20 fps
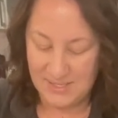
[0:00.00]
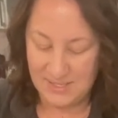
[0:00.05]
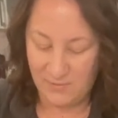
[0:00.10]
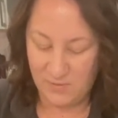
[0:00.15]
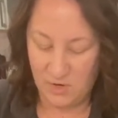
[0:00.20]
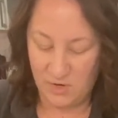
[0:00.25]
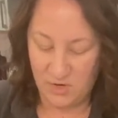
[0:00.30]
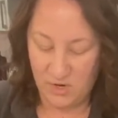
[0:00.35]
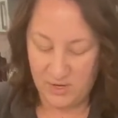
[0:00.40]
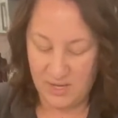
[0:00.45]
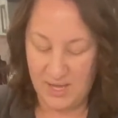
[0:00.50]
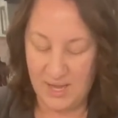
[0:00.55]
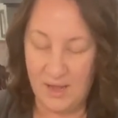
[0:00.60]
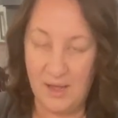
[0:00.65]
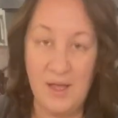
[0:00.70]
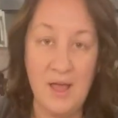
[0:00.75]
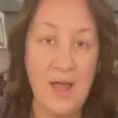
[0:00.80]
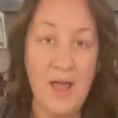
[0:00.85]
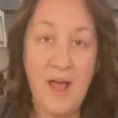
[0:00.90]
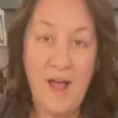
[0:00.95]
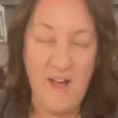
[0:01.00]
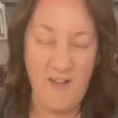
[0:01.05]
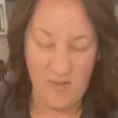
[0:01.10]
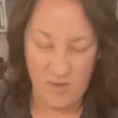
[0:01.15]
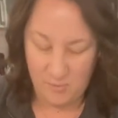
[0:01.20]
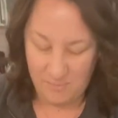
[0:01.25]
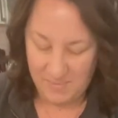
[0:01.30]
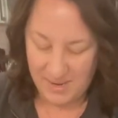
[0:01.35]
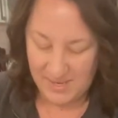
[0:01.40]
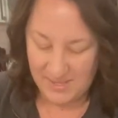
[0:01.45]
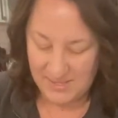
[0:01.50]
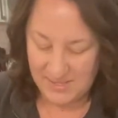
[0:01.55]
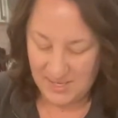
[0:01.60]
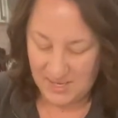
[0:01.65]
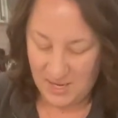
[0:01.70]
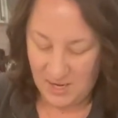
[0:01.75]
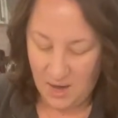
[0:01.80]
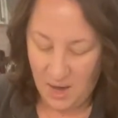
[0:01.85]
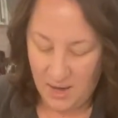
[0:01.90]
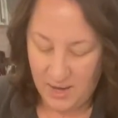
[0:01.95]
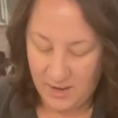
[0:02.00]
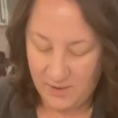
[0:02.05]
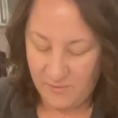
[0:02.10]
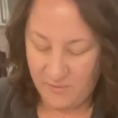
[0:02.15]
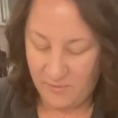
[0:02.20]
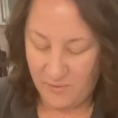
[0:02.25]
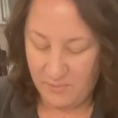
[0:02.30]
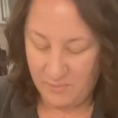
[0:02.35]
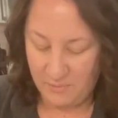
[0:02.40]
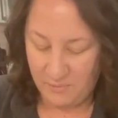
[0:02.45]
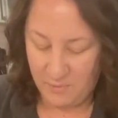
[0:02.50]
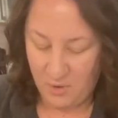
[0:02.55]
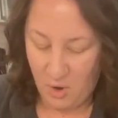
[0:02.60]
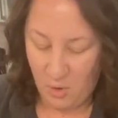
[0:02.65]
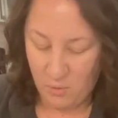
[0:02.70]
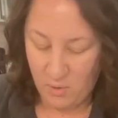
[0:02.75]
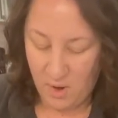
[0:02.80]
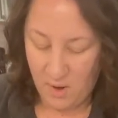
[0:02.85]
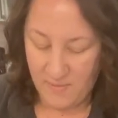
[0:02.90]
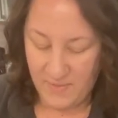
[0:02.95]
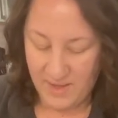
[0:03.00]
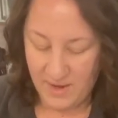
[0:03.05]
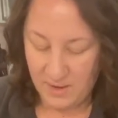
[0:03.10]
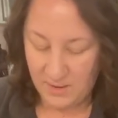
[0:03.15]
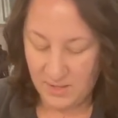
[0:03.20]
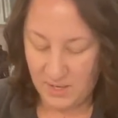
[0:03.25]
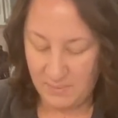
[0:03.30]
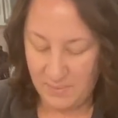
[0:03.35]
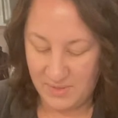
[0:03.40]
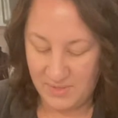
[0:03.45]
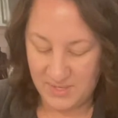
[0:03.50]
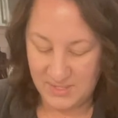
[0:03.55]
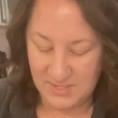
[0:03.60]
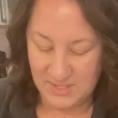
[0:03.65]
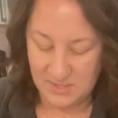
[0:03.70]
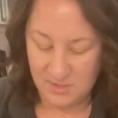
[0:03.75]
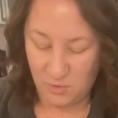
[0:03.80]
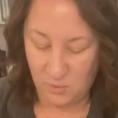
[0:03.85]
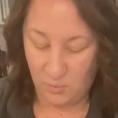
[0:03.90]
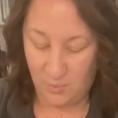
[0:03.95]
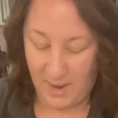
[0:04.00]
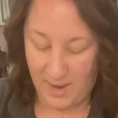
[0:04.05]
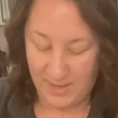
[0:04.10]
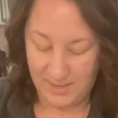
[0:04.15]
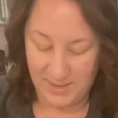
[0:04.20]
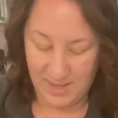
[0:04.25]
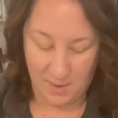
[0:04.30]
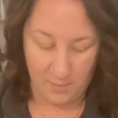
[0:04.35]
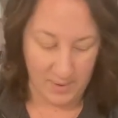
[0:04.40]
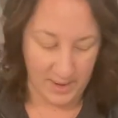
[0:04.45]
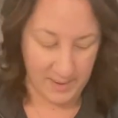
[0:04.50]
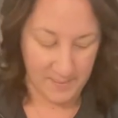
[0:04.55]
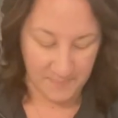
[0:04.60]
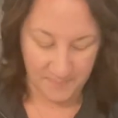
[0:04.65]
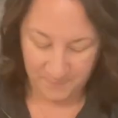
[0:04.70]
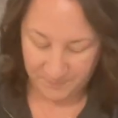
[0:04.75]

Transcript: If you're cooking other meats, it can kind of coat on there a little bit. This is great that way.